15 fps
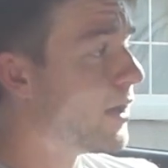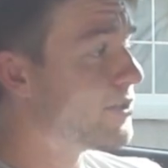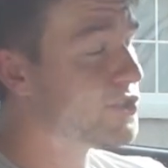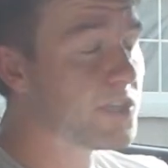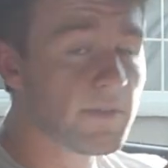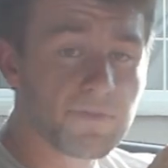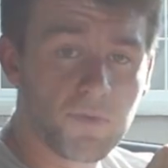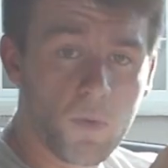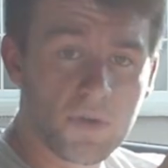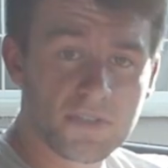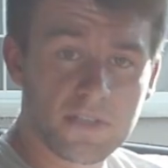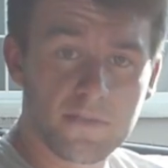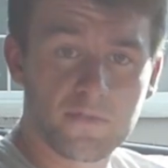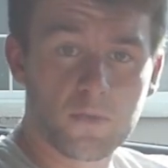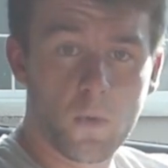
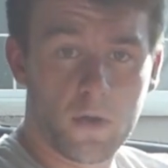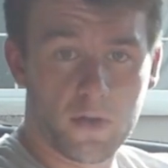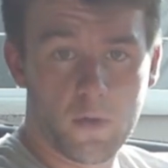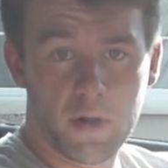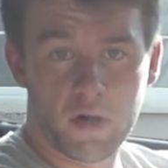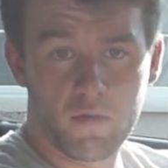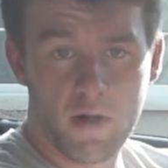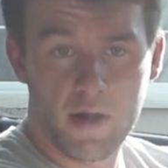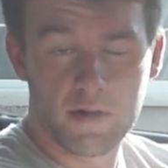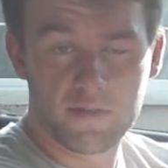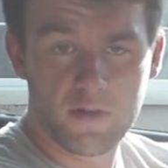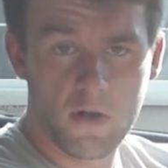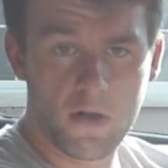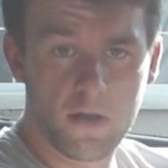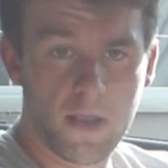G-force if you are going around a
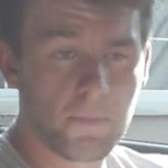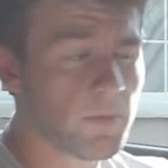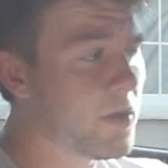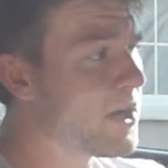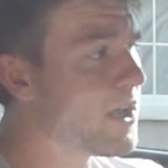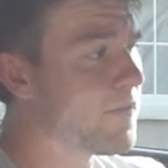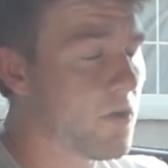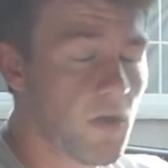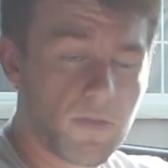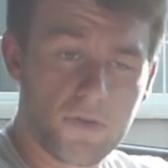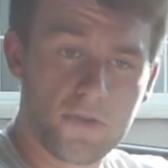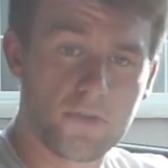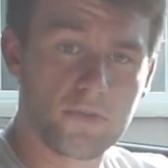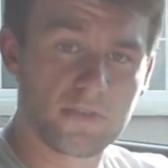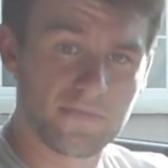turn, and plenty of
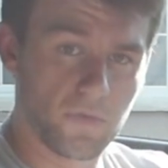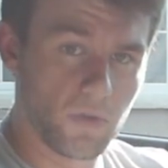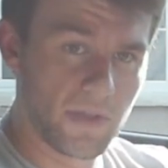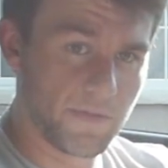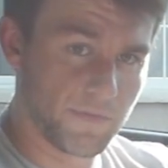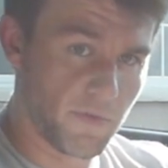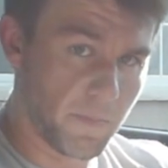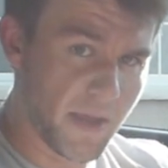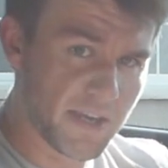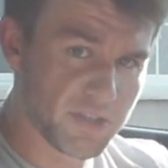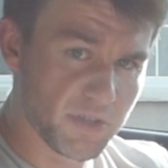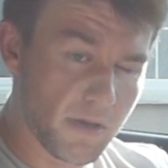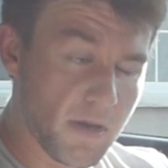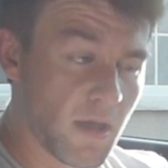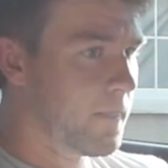other useful
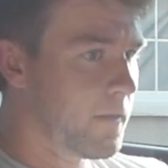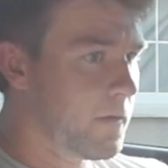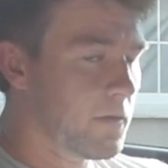information.